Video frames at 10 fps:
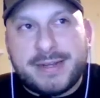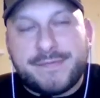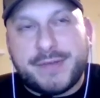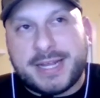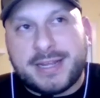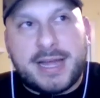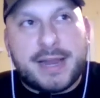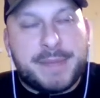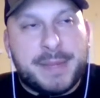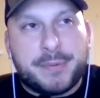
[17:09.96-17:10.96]
I feel like a lot
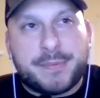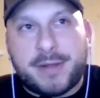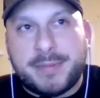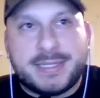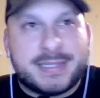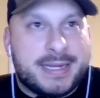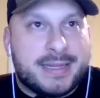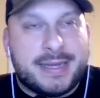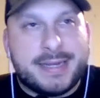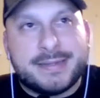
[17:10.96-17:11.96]
of people probably say
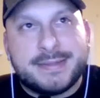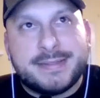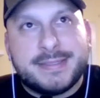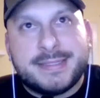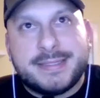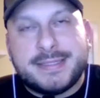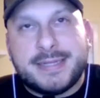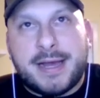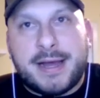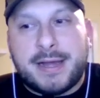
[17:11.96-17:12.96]
like
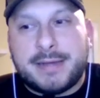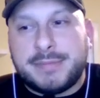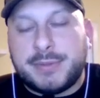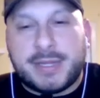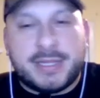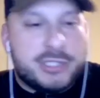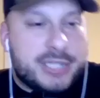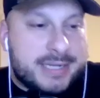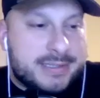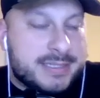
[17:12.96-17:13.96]
one of the
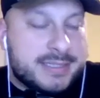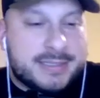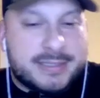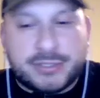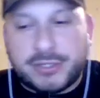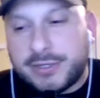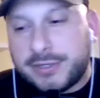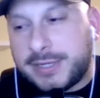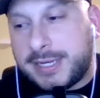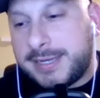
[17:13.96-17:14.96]
Jasons
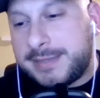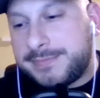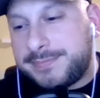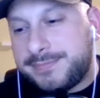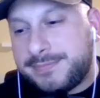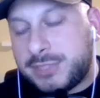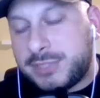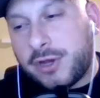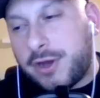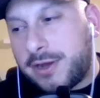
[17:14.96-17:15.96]
or
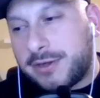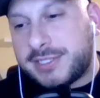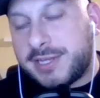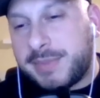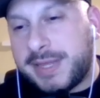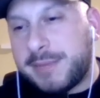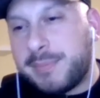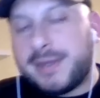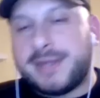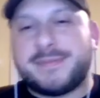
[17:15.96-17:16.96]
Saw or something,
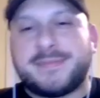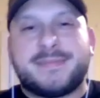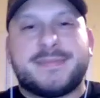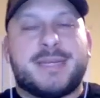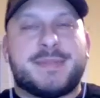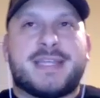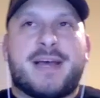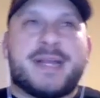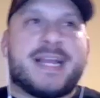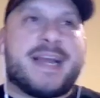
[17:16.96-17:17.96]
but I'm a
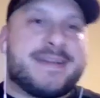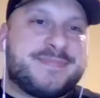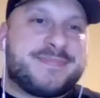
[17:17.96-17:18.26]
zombie guy.